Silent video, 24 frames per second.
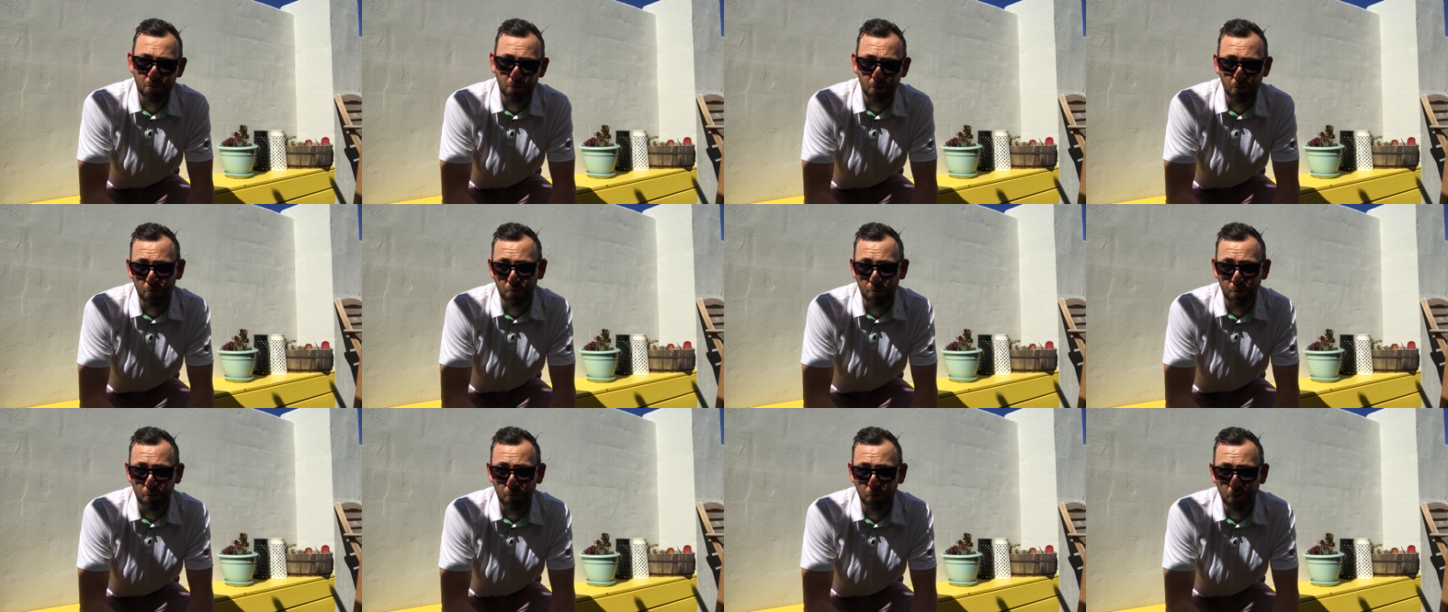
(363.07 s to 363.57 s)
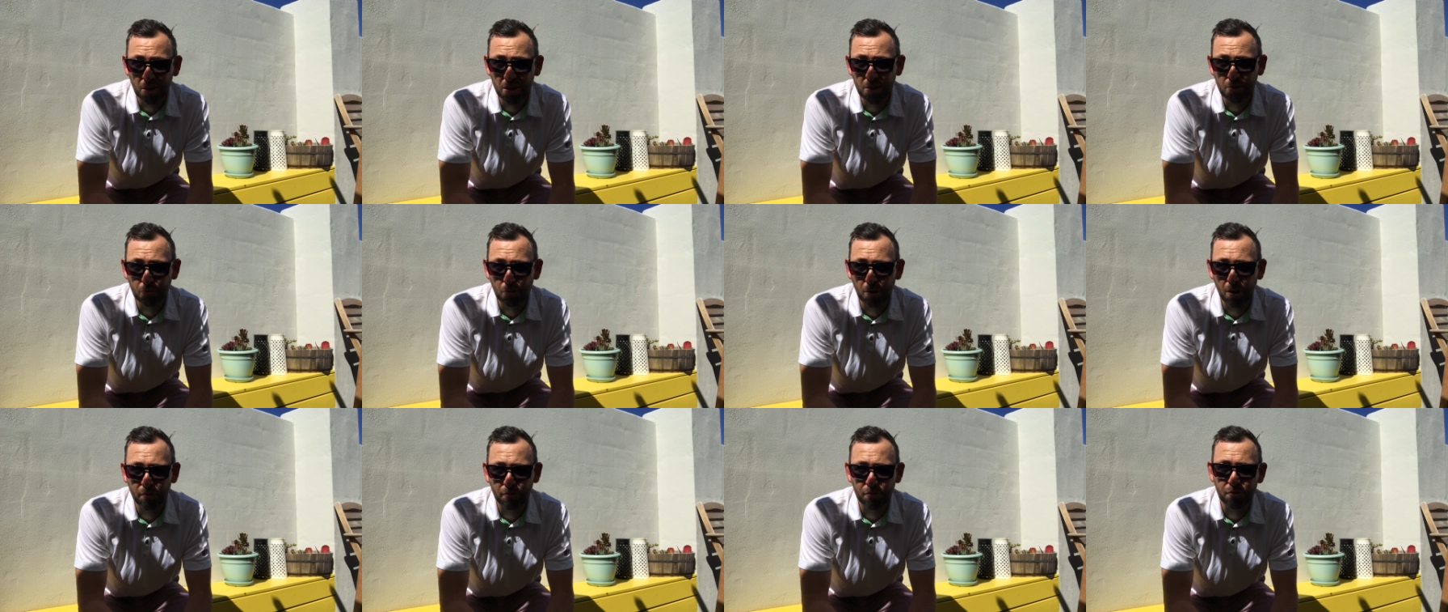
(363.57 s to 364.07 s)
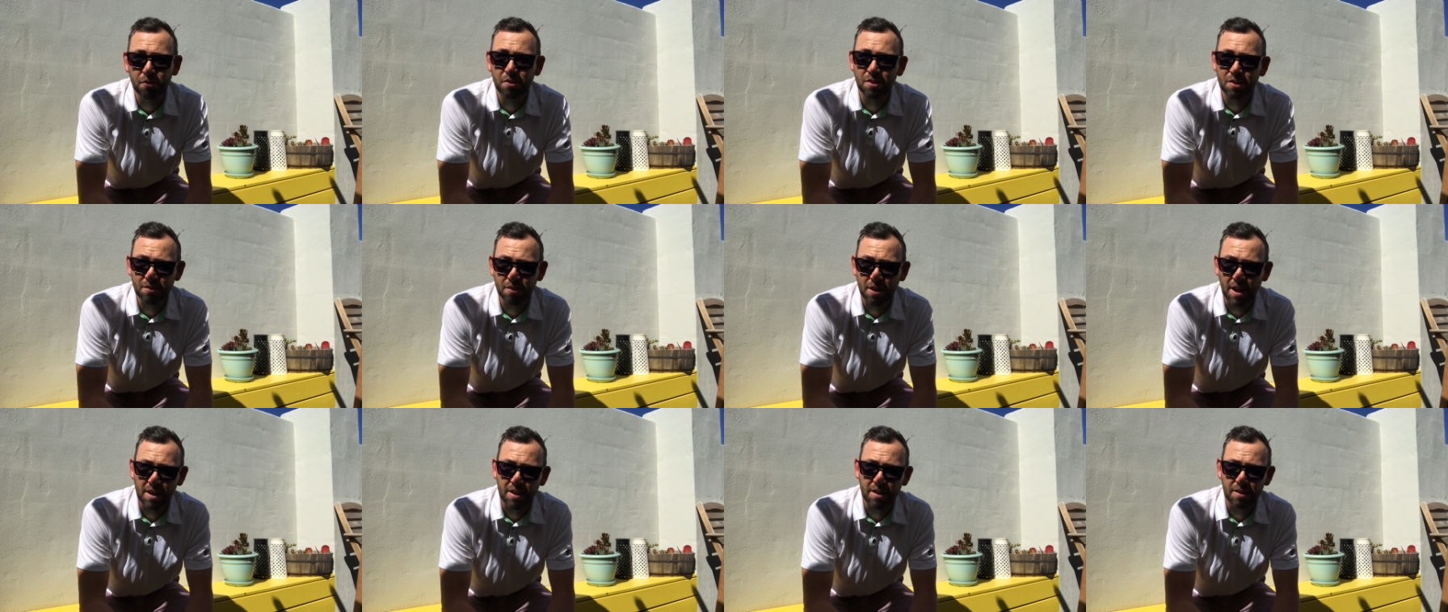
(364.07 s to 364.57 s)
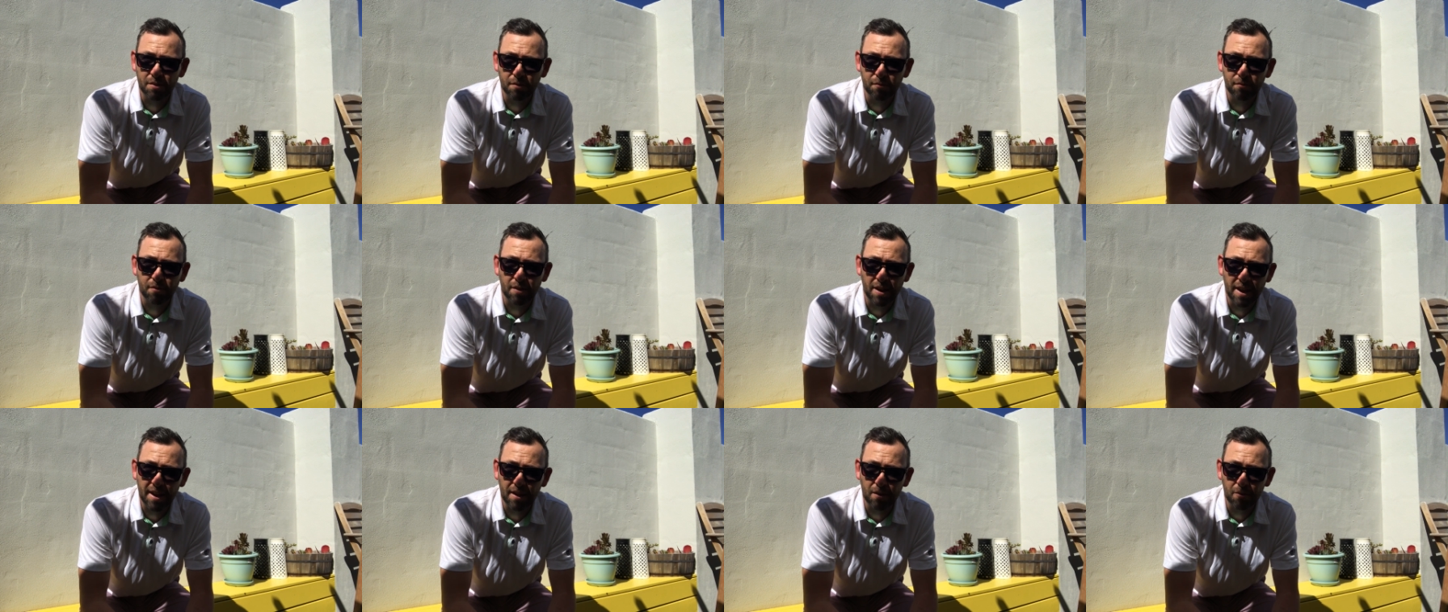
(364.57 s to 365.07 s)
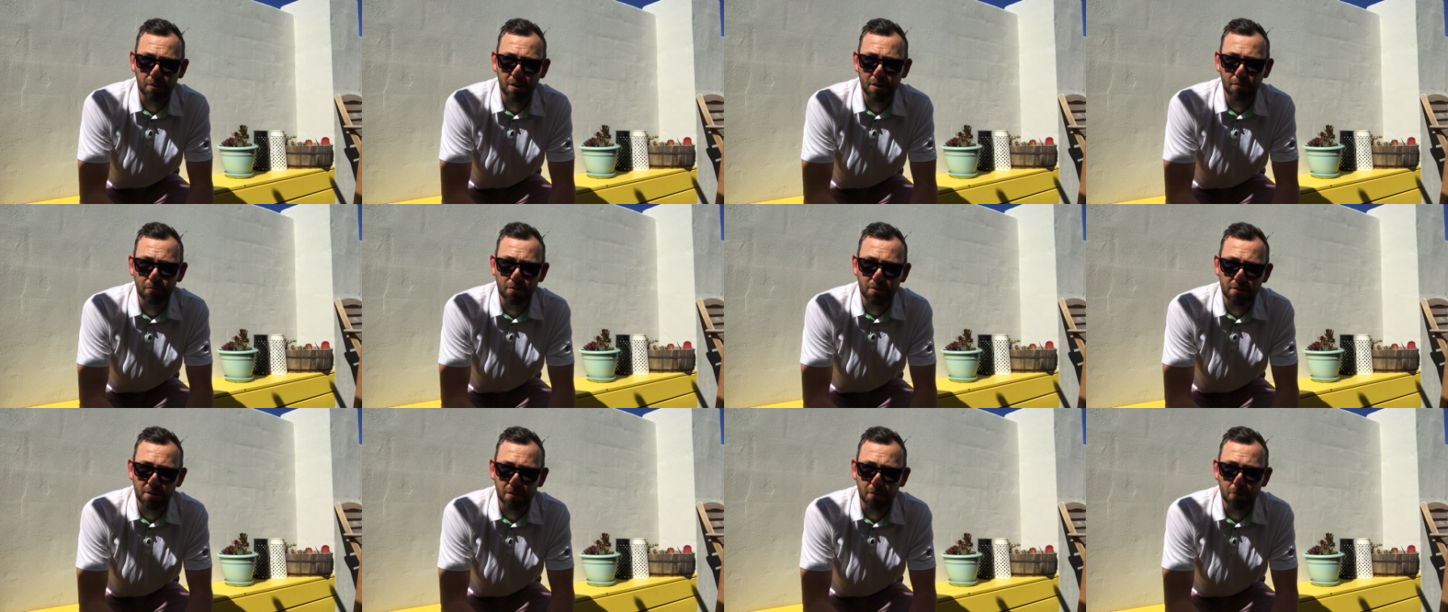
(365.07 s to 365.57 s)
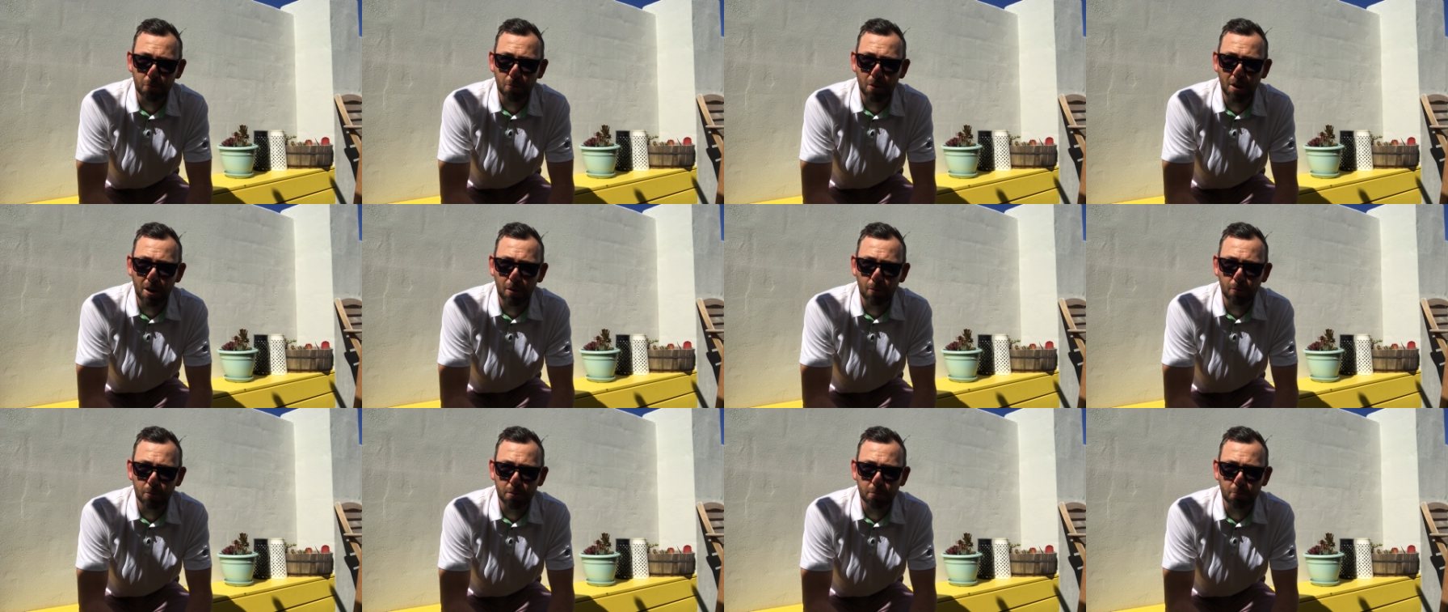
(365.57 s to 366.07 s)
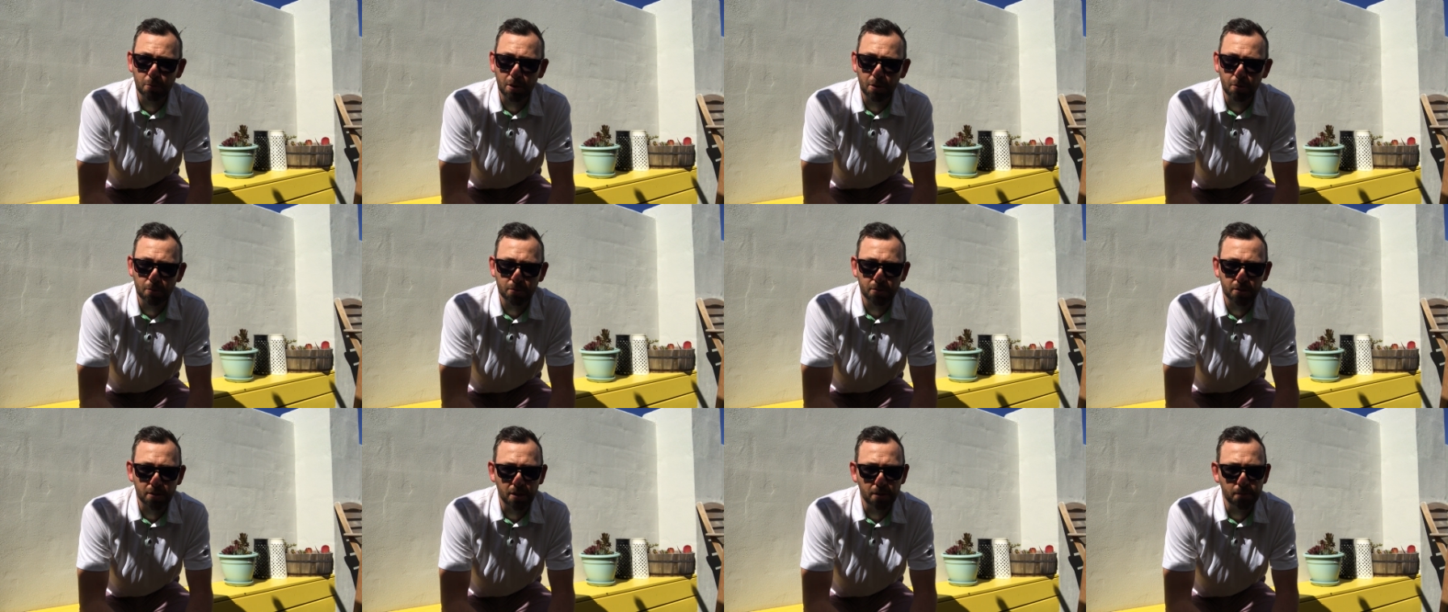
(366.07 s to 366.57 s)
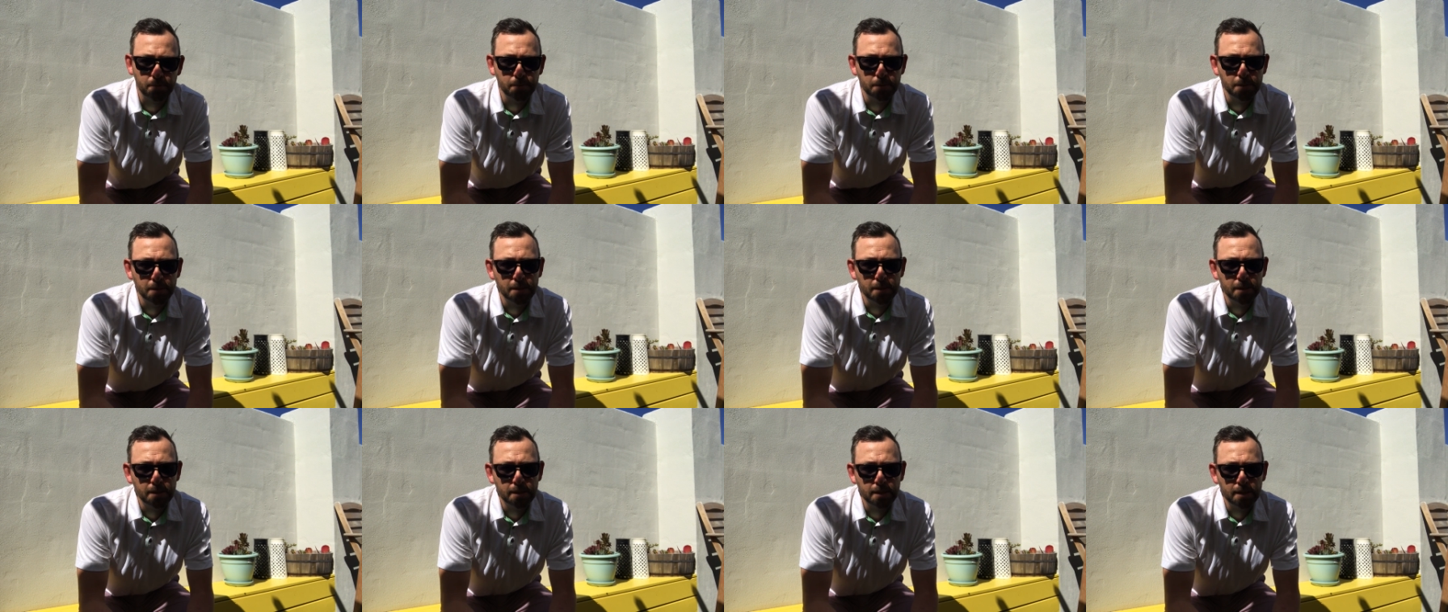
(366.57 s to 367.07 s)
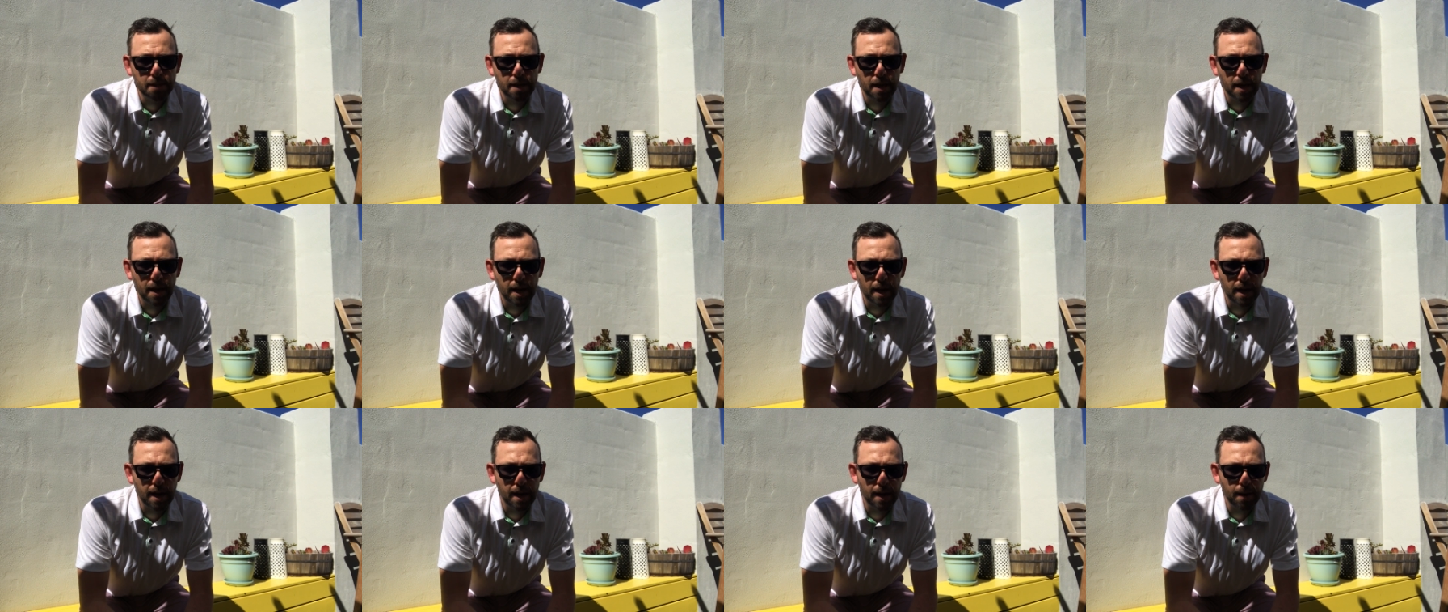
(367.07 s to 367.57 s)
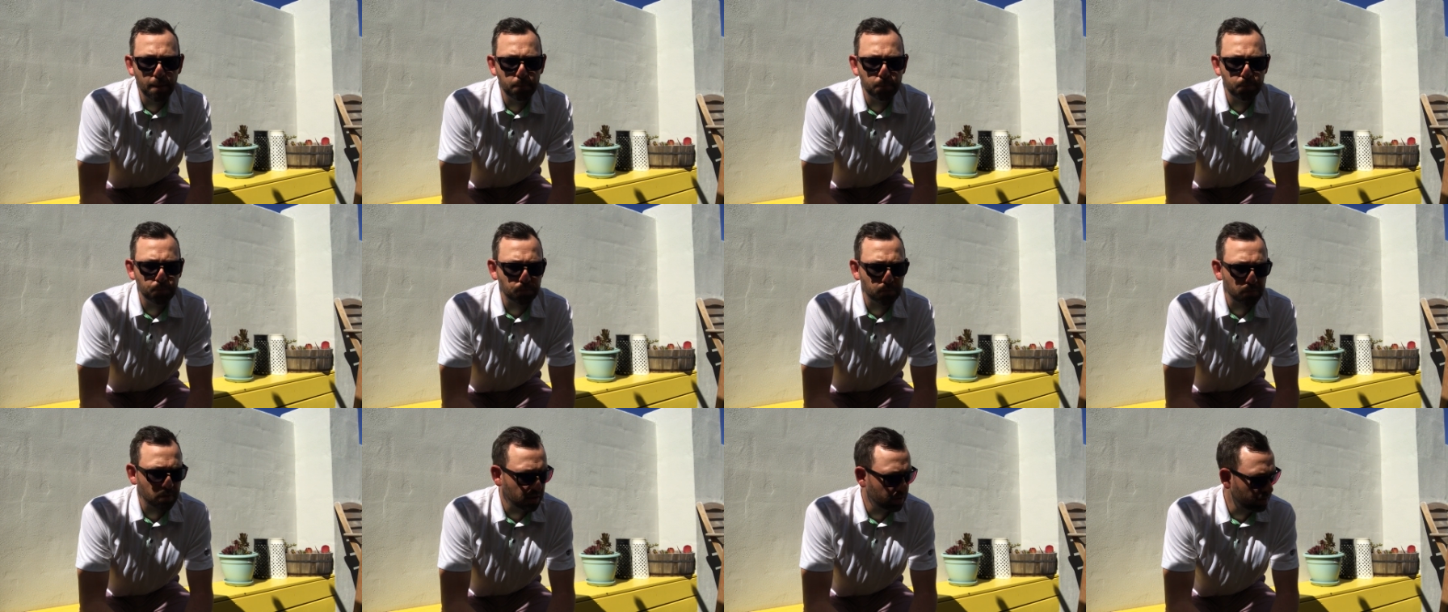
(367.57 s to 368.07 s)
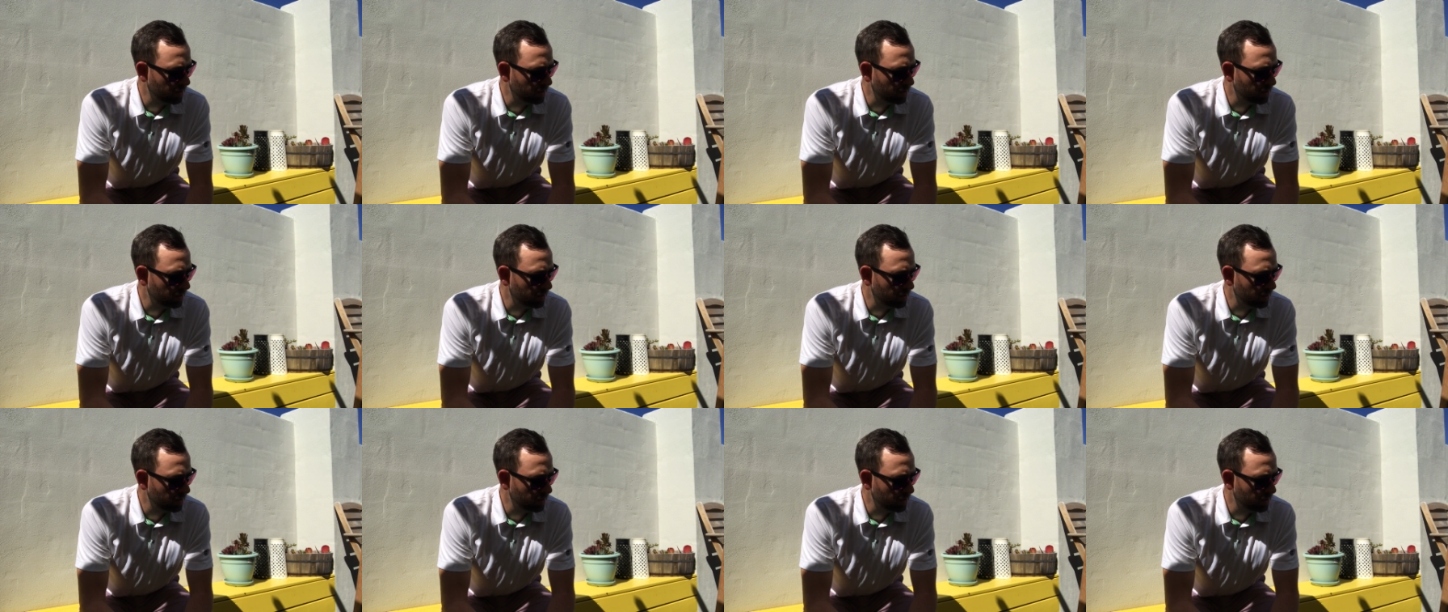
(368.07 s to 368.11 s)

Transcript: on the green rather than attacking the flag on every single hole as well. So. Um,